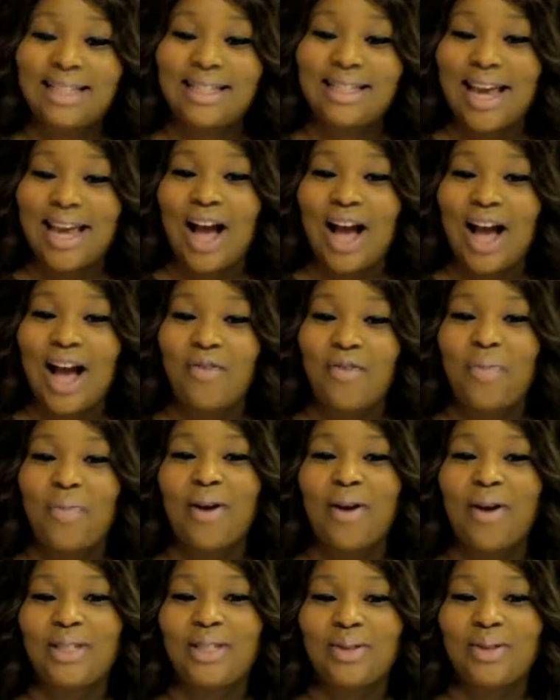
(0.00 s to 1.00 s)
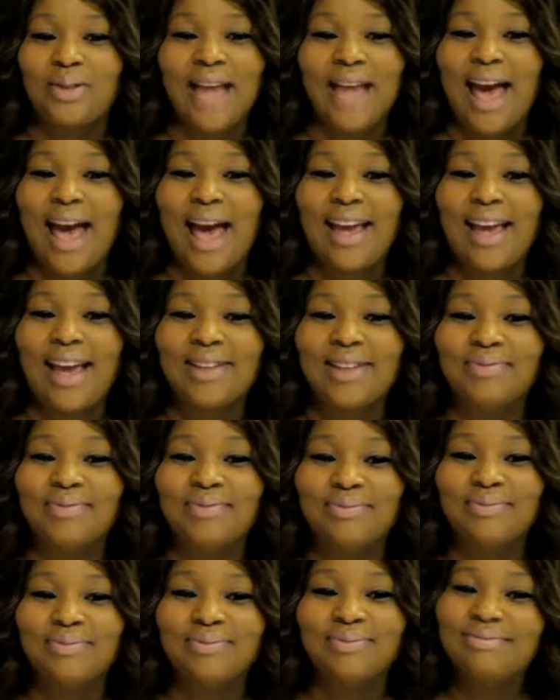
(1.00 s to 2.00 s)
off a personal day,
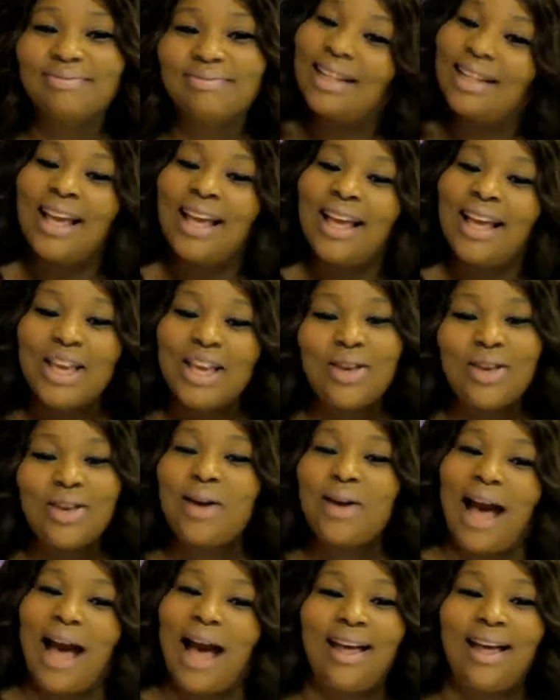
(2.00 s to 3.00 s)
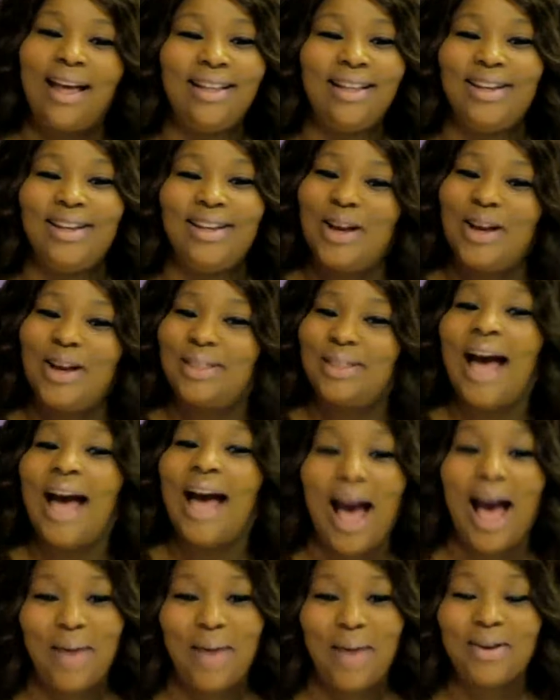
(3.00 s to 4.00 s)
you got,
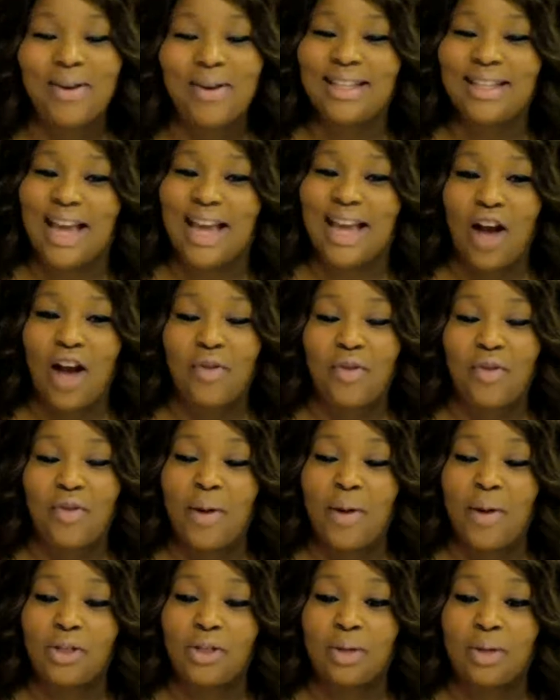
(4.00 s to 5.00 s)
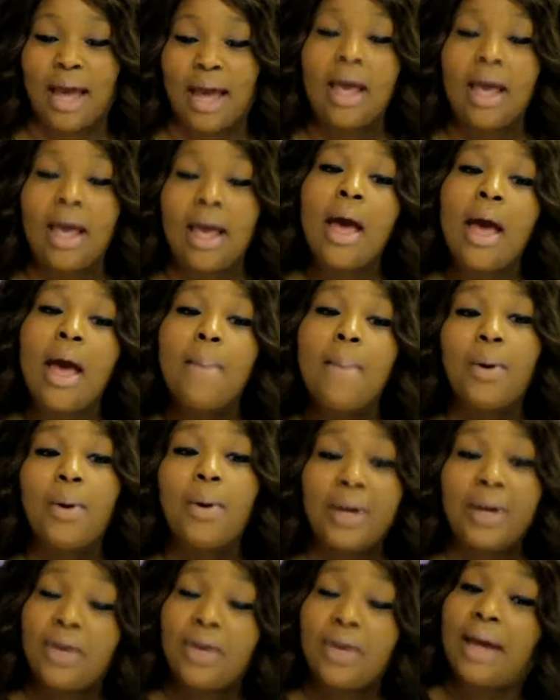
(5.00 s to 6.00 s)
time. You can take off a personal day. But
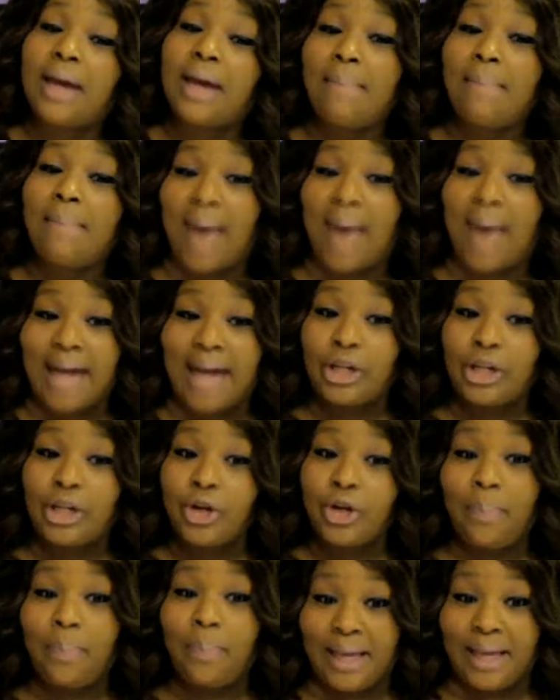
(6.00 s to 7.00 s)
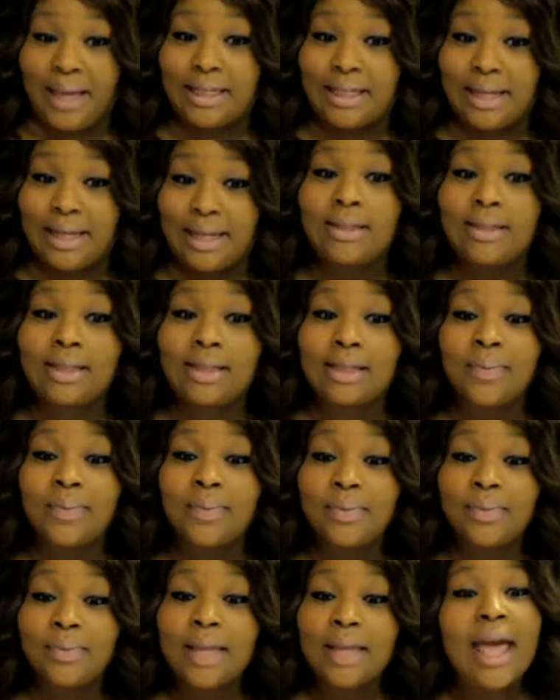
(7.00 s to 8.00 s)
when you get mad at your business
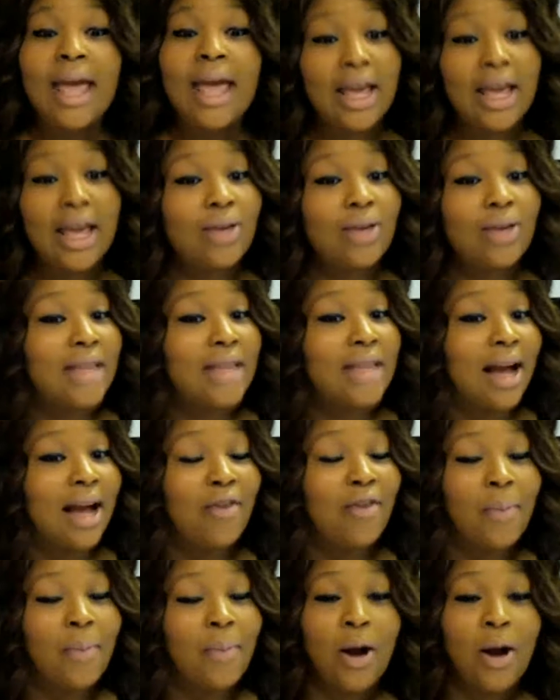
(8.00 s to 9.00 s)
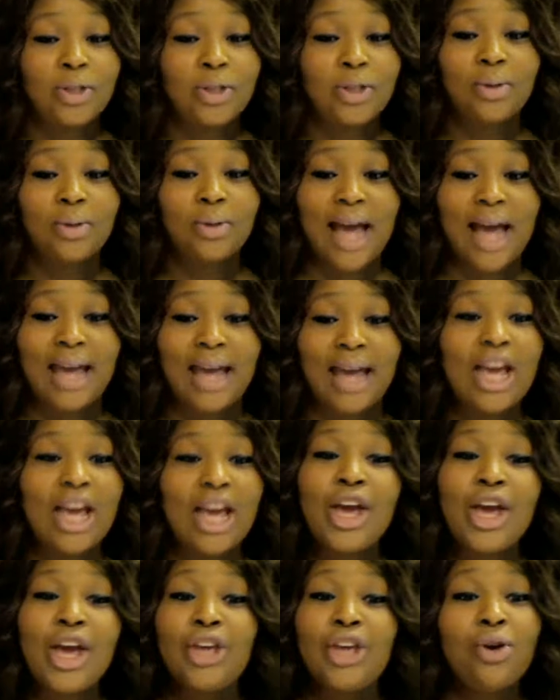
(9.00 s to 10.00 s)
and you take off a personal day,
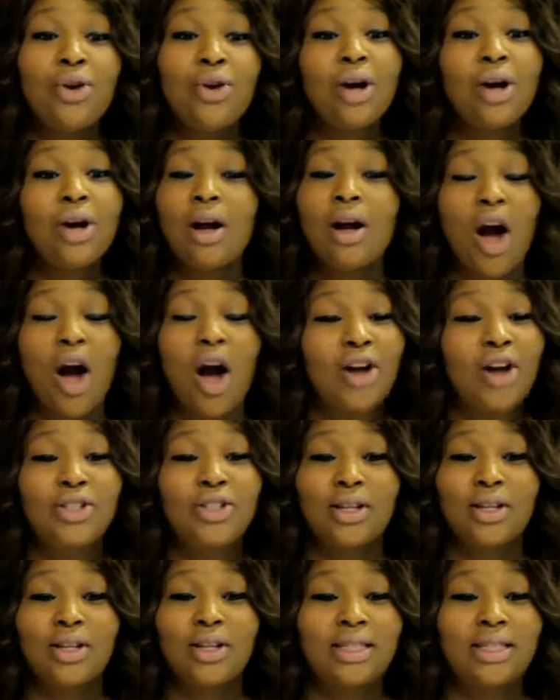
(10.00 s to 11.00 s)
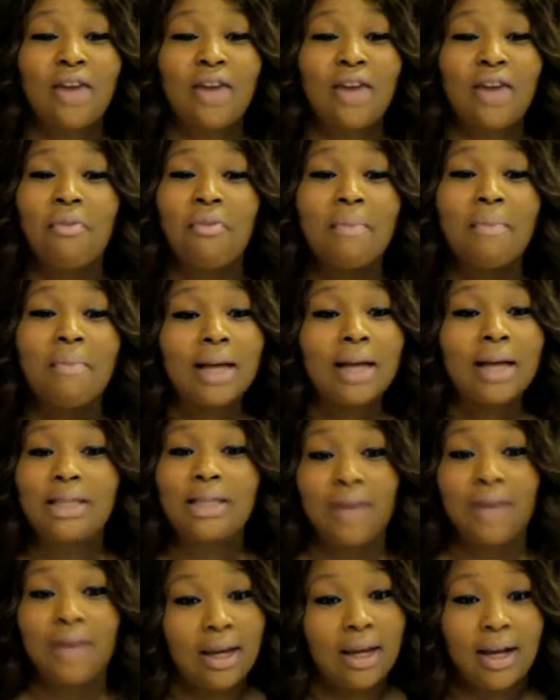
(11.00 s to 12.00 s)
you could cause yourself months of
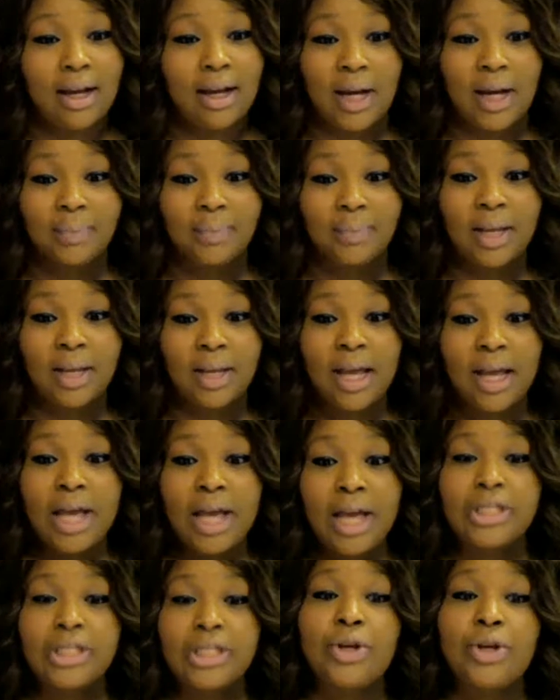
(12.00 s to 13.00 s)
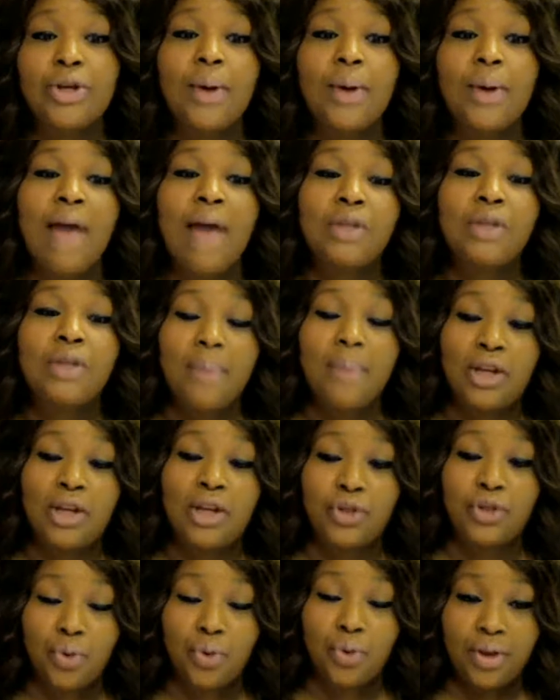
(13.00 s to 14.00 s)
income. So you have to make
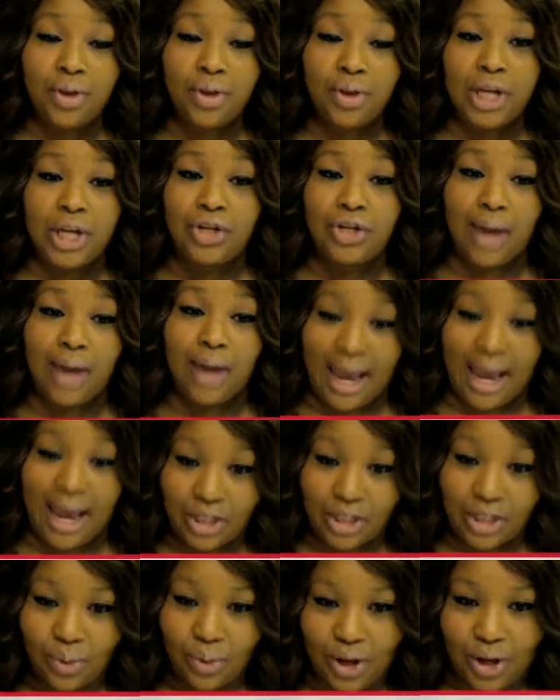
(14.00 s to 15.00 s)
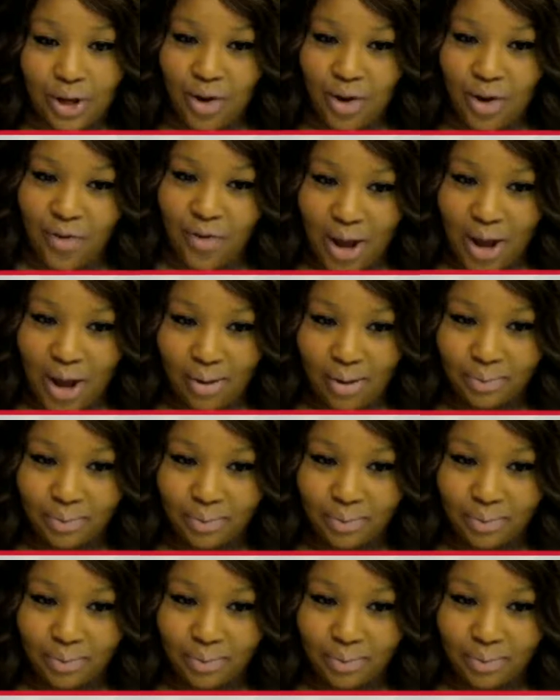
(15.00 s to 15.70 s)
sure that you're answering your phone,